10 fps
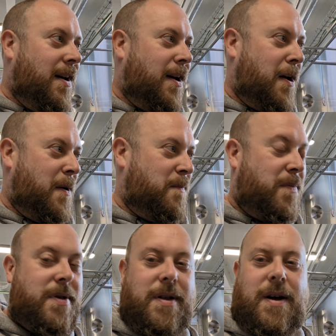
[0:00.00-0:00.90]

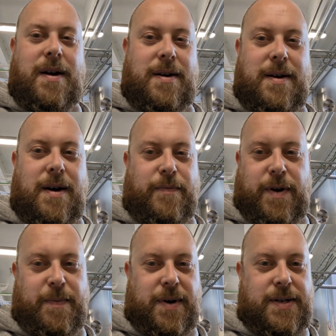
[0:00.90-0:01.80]
I
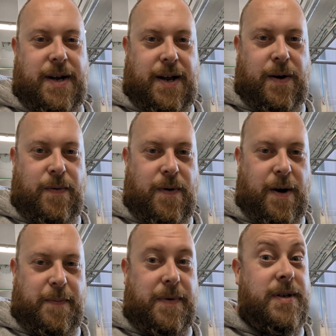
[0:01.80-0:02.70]
really want to take it all
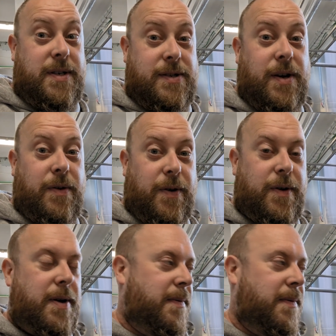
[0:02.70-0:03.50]
home because it's so good.